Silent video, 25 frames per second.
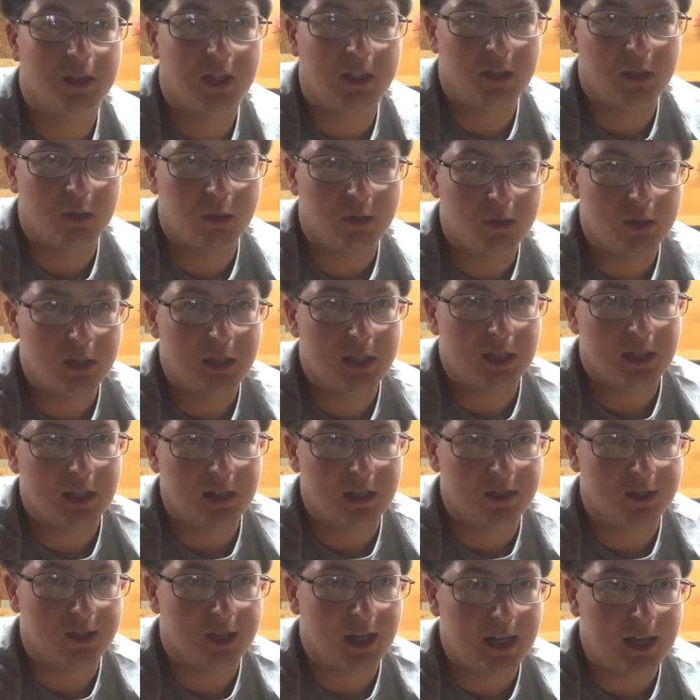as I do a jig
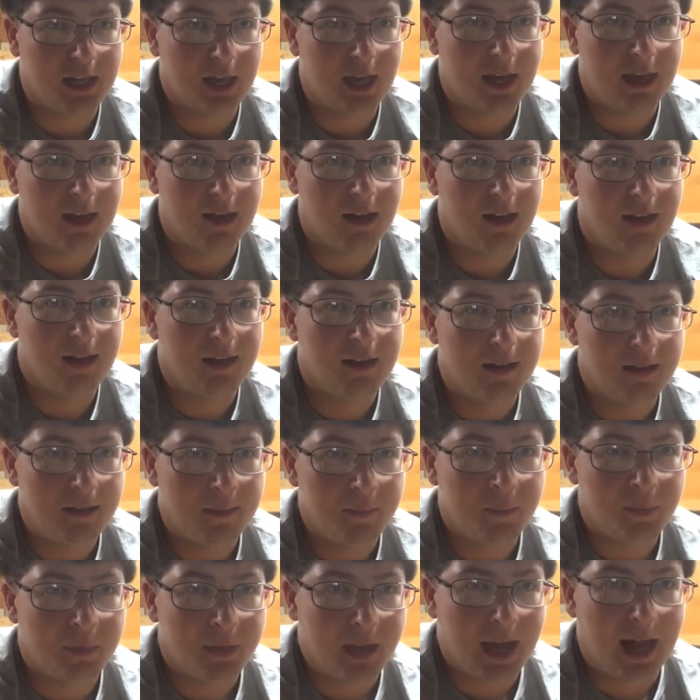and a shakehead,
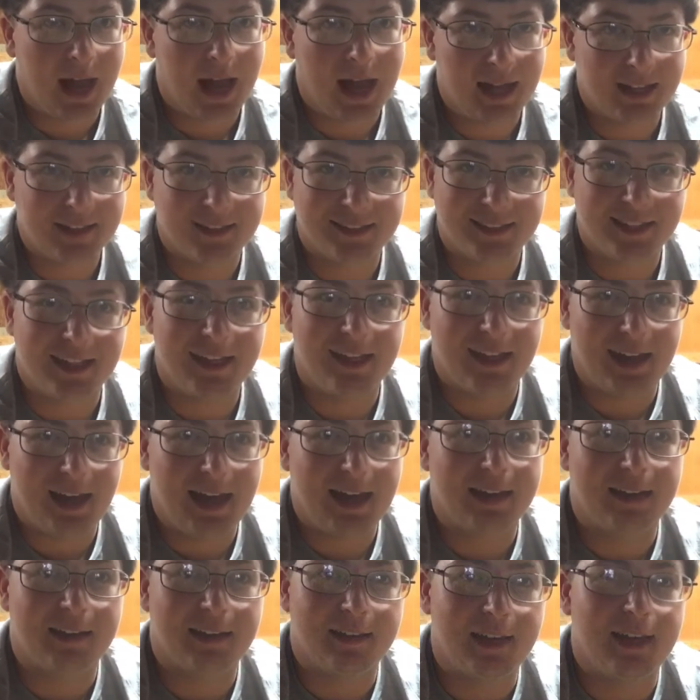I'd say
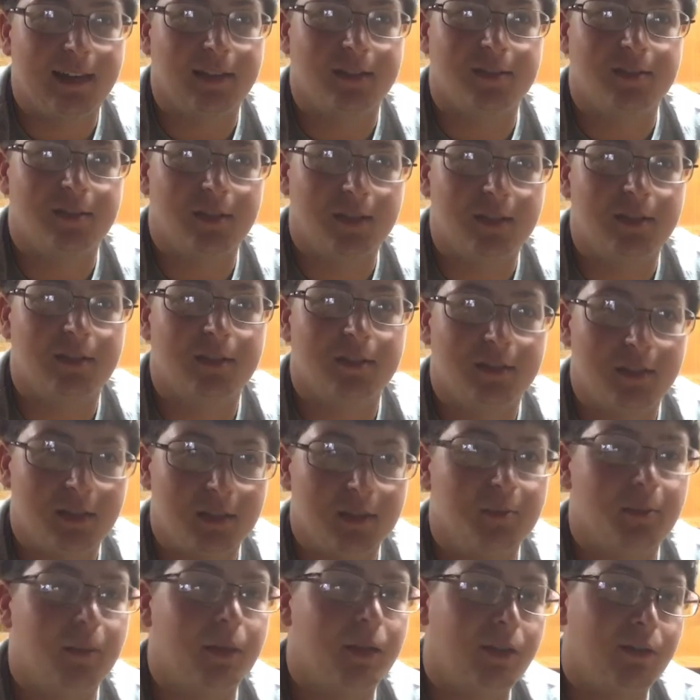I could catch just
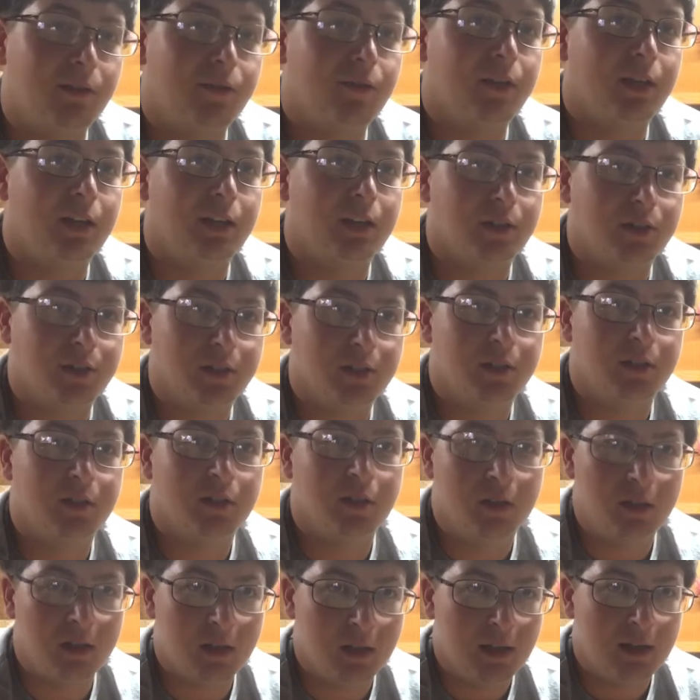as many fish
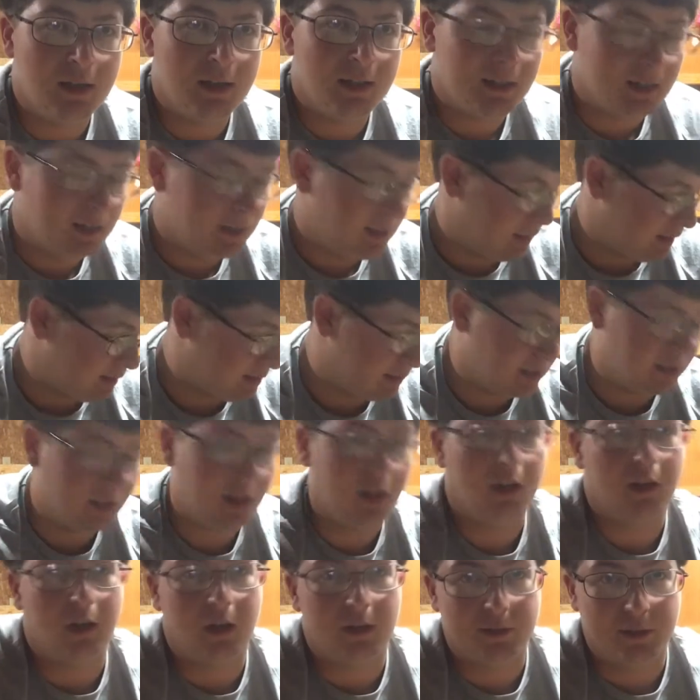as I
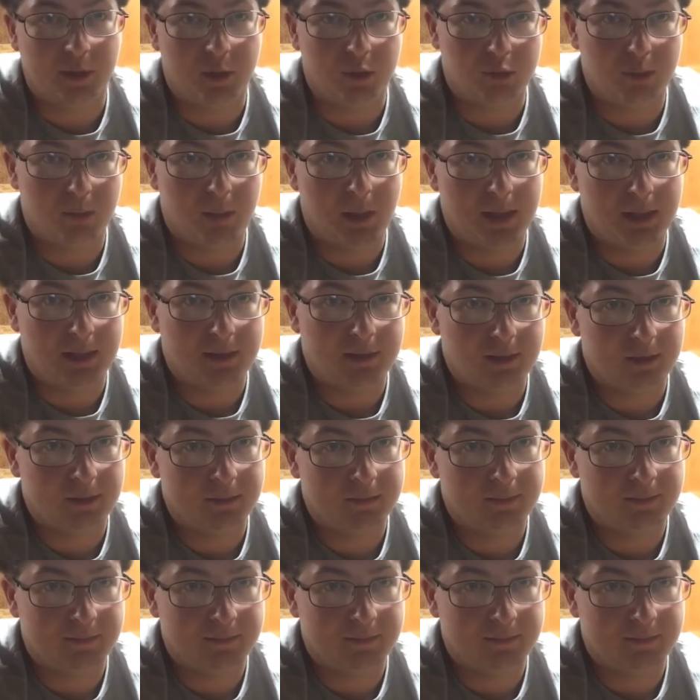could on those baits.